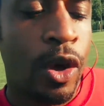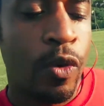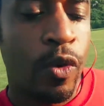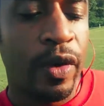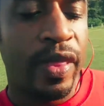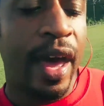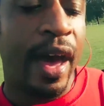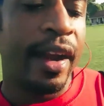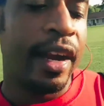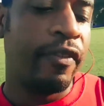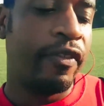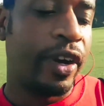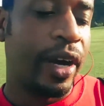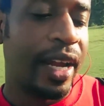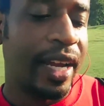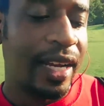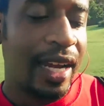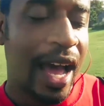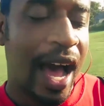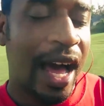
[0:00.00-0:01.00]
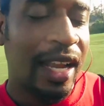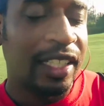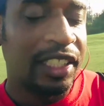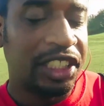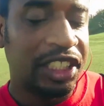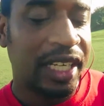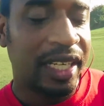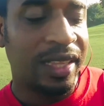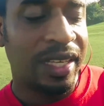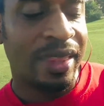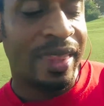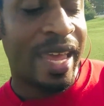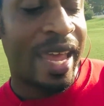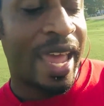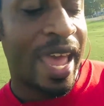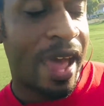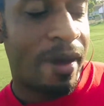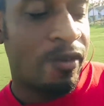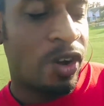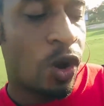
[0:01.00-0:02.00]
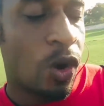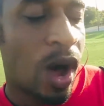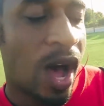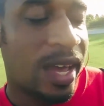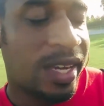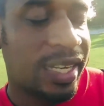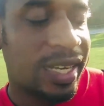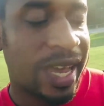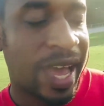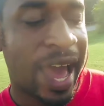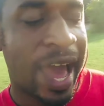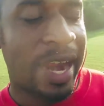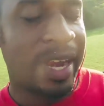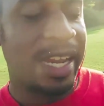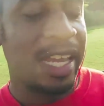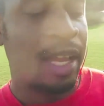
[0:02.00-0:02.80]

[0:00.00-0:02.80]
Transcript: without ever acknowledging that they have no idea how to